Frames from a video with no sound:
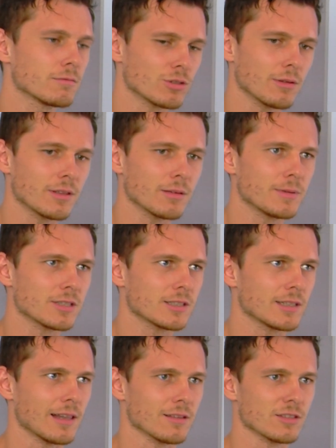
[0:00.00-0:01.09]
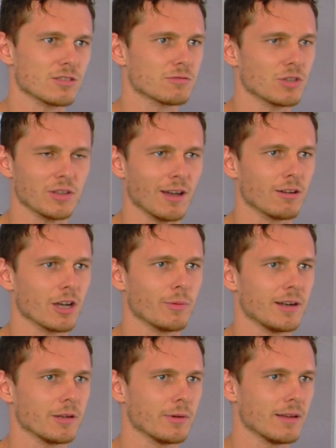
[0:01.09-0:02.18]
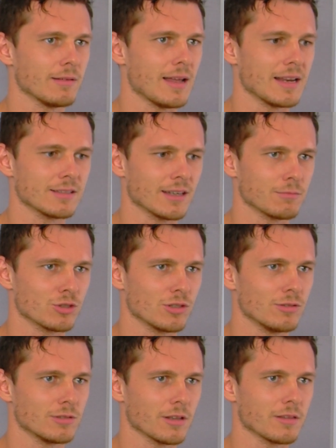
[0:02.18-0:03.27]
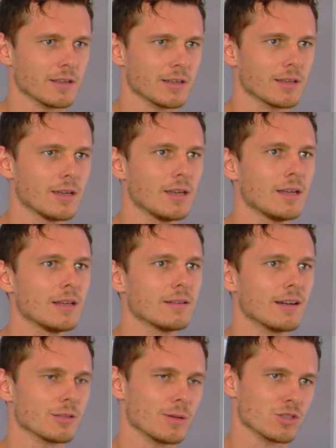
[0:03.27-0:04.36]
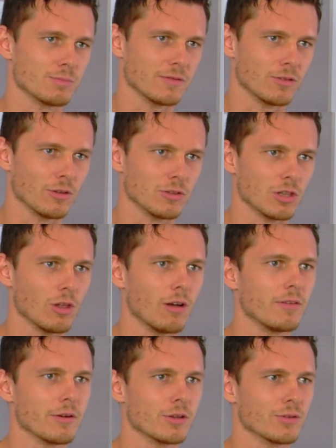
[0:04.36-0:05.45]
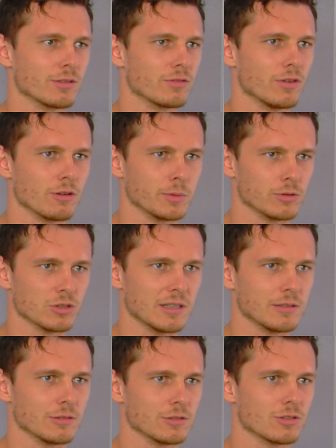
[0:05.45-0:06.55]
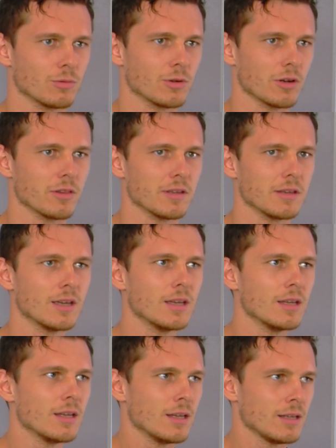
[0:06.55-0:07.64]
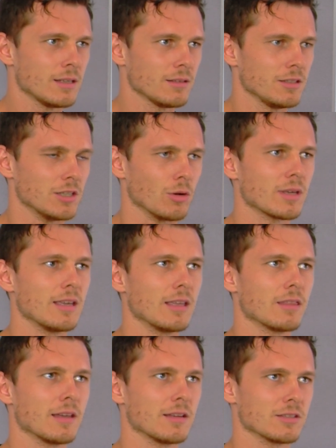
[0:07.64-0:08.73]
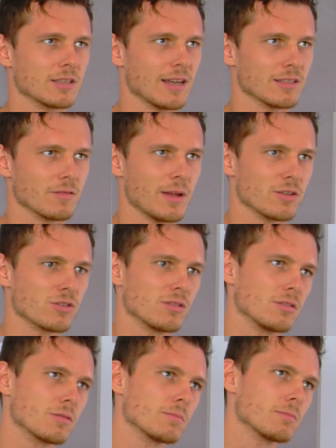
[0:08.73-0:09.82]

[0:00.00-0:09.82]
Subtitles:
So I think business analysts certainly aren't going anywhere anytime soon, and I think, as I mentioned before, there's a lot of very transferable skills. So one of the key things is, as I've mentioned,